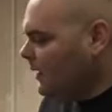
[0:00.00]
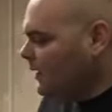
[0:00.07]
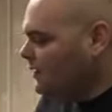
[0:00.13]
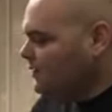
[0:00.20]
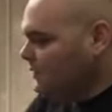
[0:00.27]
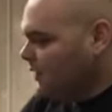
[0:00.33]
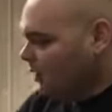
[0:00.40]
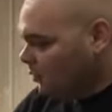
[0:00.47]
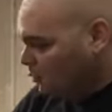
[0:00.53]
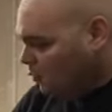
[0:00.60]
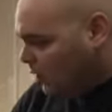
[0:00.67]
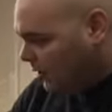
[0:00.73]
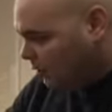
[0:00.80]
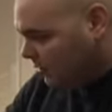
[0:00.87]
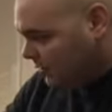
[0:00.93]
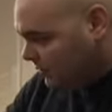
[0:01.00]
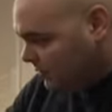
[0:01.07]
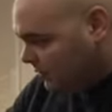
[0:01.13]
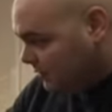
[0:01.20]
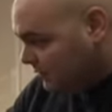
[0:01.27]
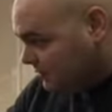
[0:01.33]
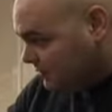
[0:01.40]
So we're going to do a
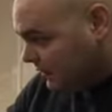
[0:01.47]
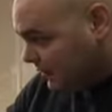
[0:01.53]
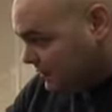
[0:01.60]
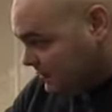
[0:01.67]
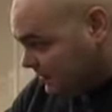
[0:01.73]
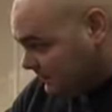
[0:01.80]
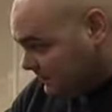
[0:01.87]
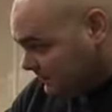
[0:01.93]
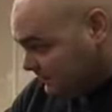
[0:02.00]
demonstration